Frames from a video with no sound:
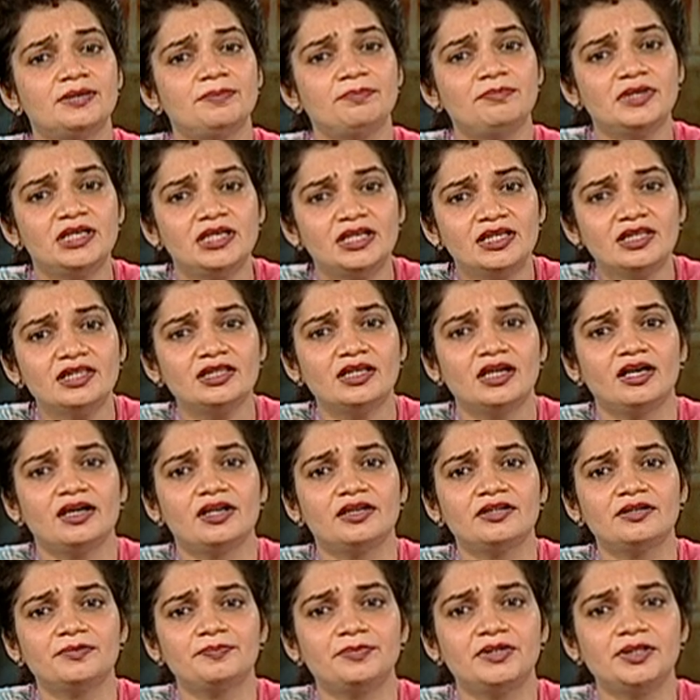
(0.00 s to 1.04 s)
mean
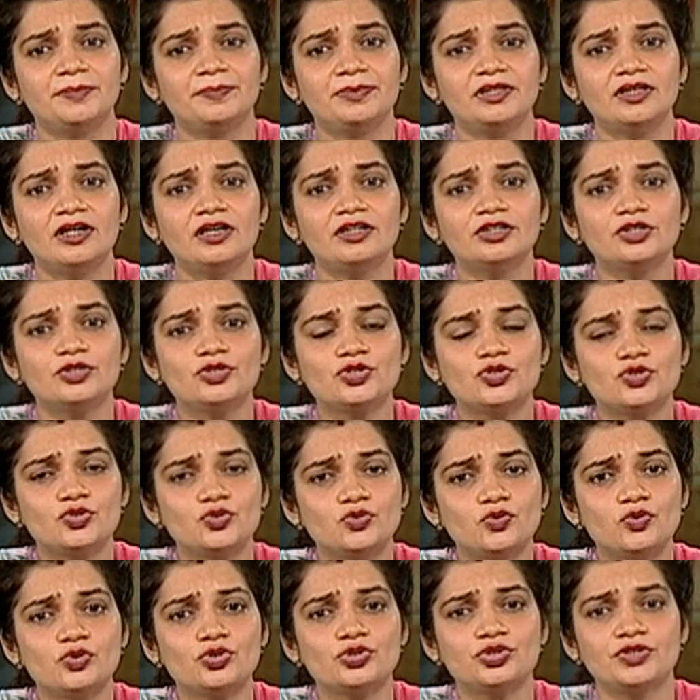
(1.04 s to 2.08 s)
that people are the
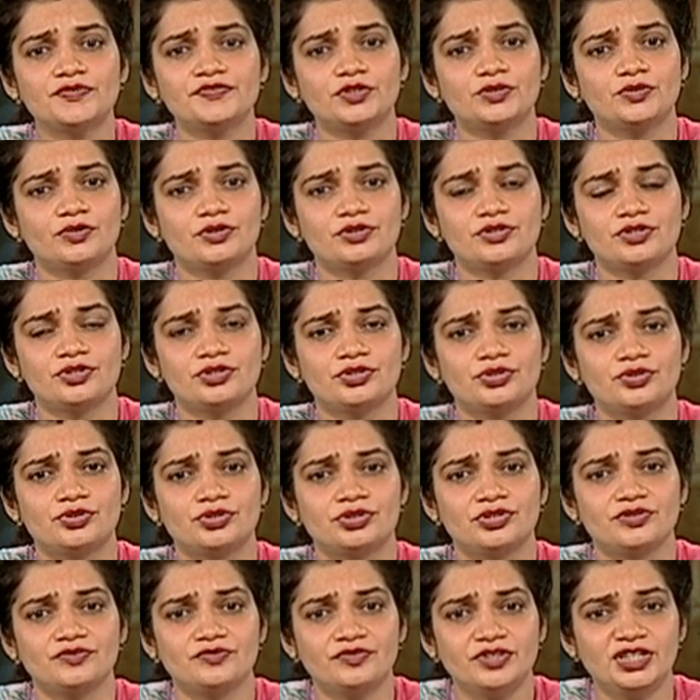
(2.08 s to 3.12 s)
source of the
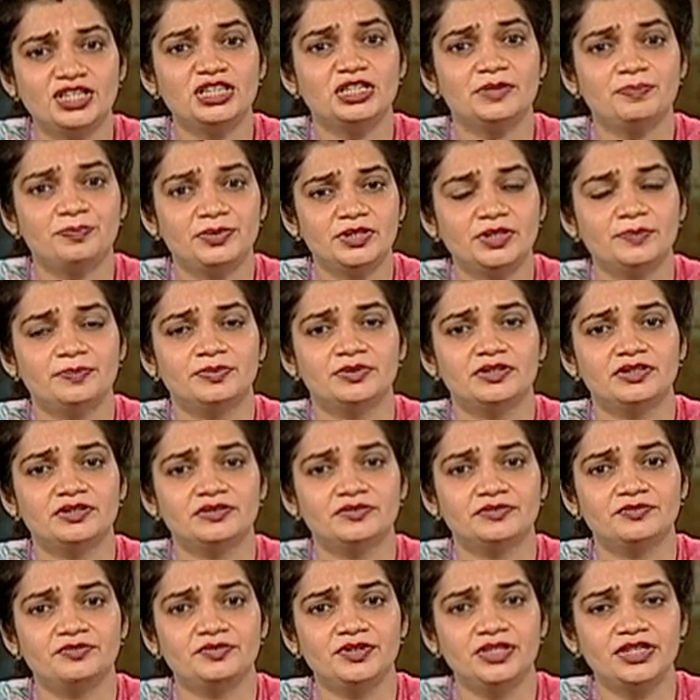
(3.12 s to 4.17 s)
constitution, we the people,
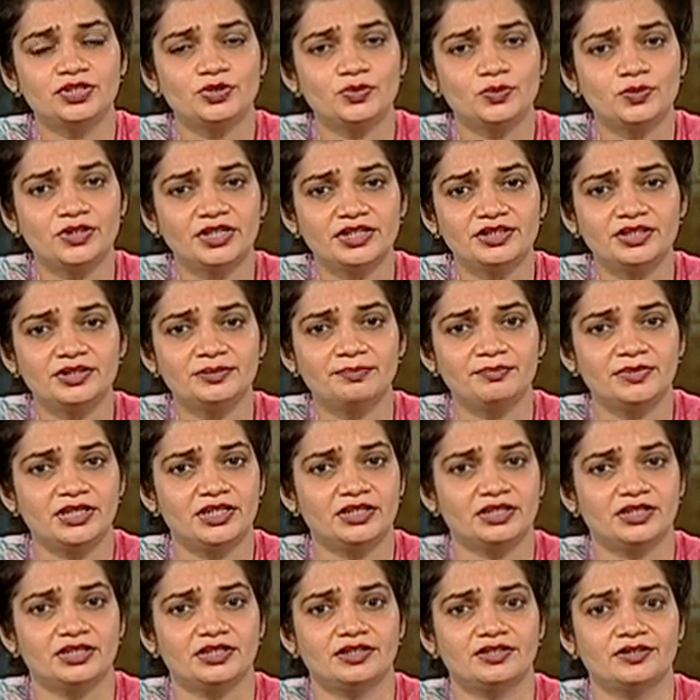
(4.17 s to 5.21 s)
we together
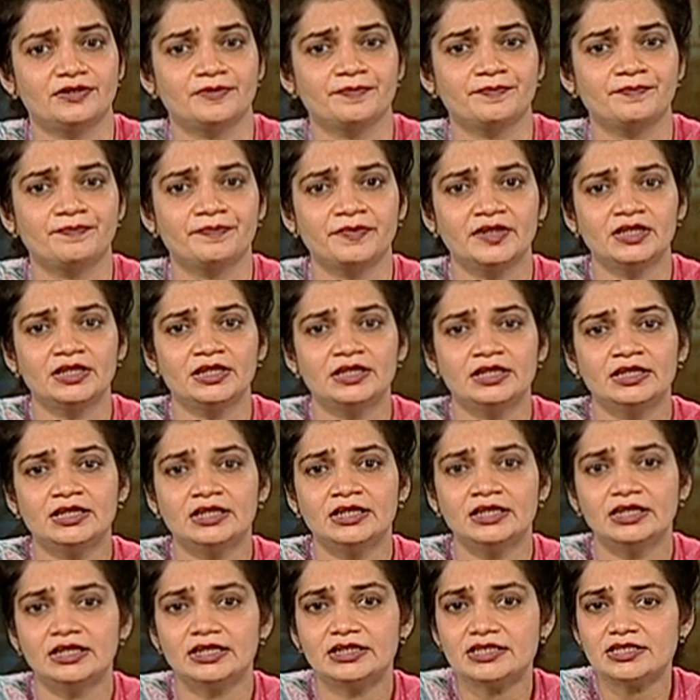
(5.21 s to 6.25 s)
make it.
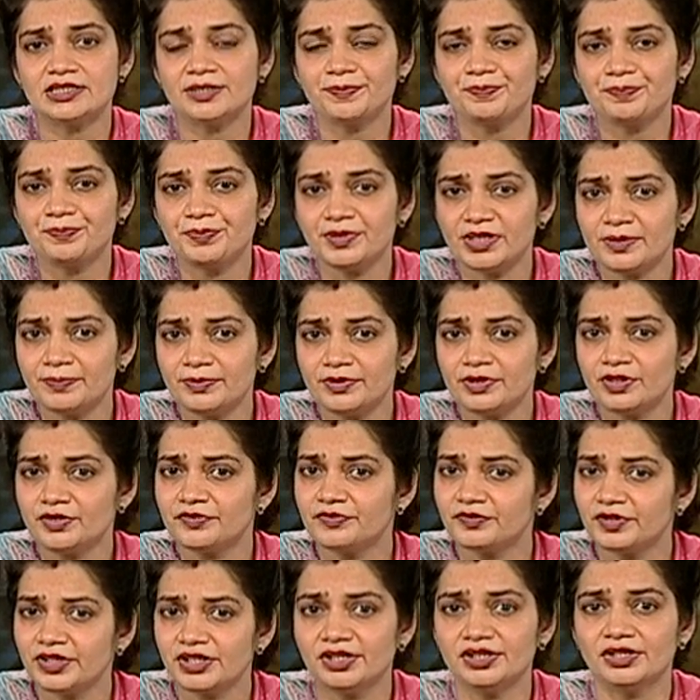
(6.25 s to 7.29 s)
It is the people
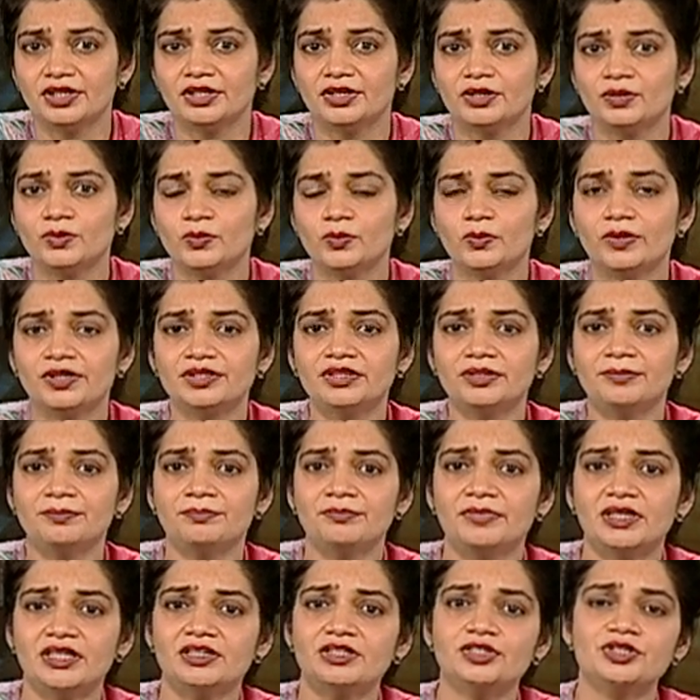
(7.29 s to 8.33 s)
of India who are the
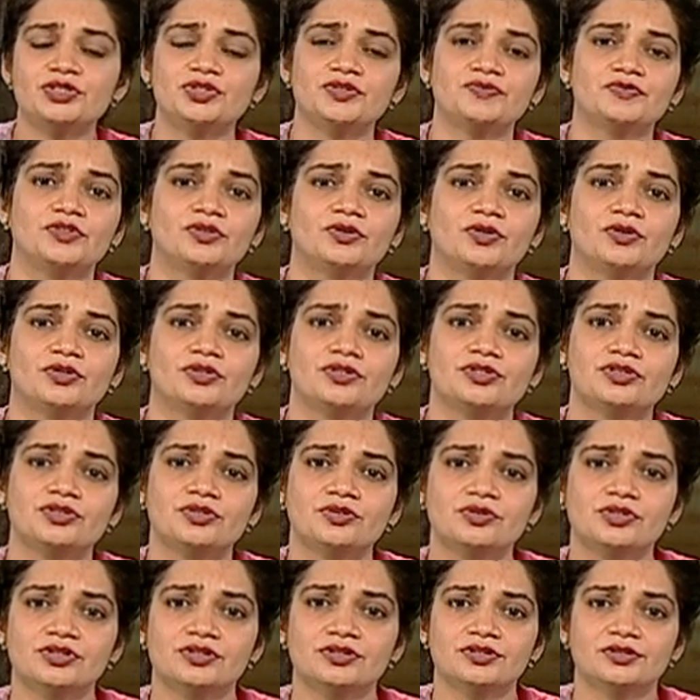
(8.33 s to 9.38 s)
makers of the
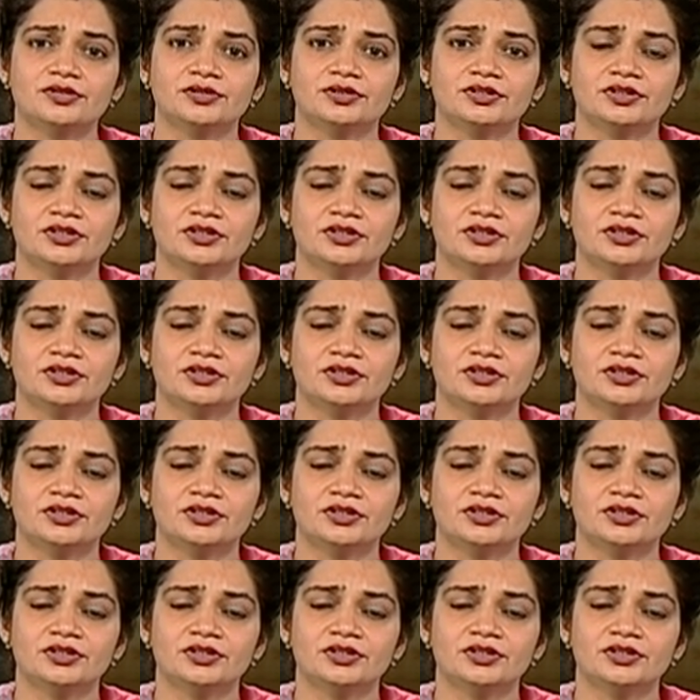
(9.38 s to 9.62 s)
constitution.